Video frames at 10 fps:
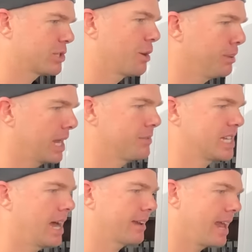So a plan of
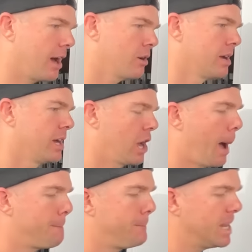attack. Now,
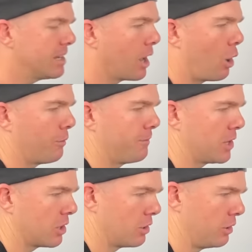a big goal for
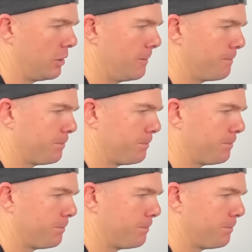you,